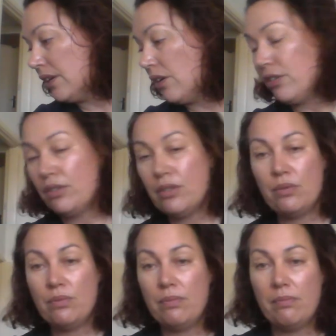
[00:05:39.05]

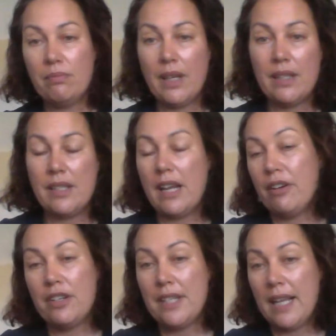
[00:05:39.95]
Oracle
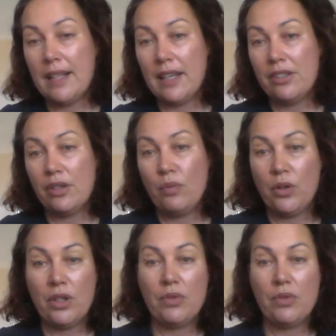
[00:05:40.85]
tarot deck that I didn't want.